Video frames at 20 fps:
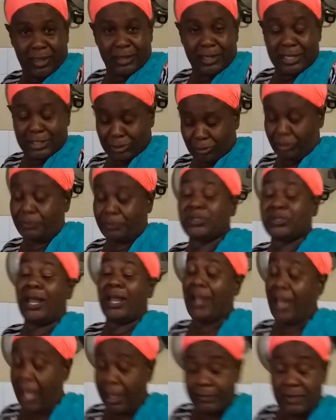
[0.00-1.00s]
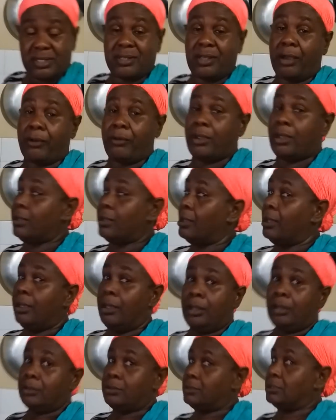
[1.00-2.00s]
the description. I'm sorry,
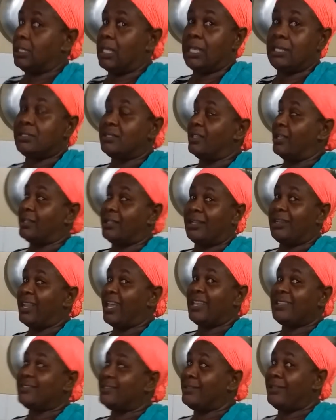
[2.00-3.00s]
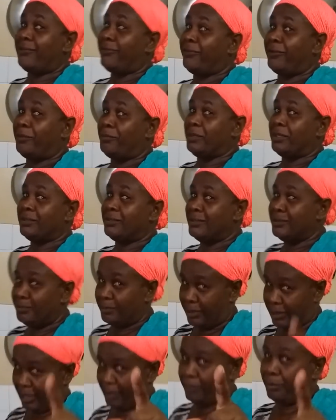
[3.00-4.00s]
today is not a nice day for me,
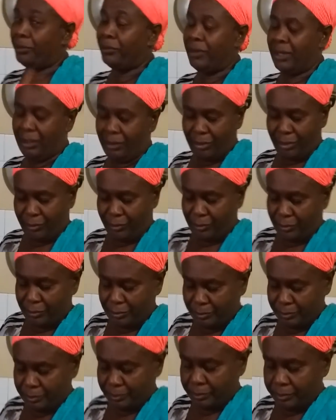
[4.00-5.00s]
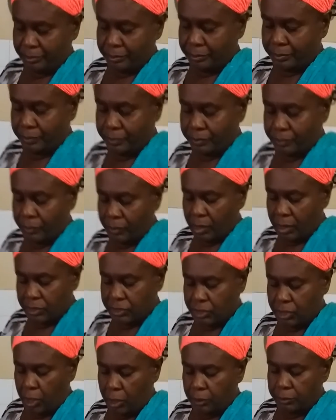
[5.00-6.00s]
but I'm pulling through.
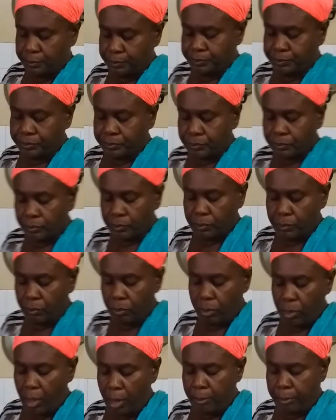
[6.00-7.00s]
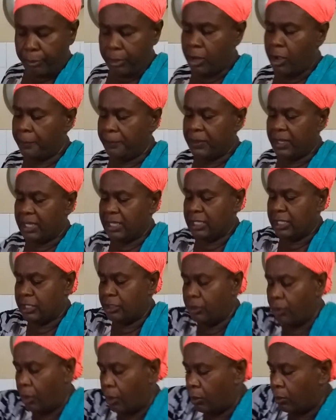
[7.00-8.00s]
So bring up your
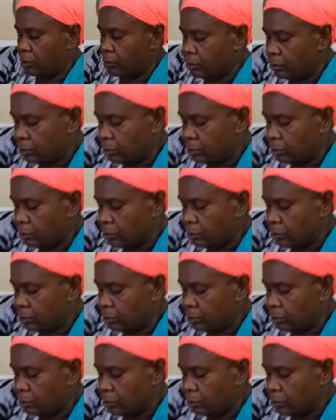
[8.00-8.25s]
heat now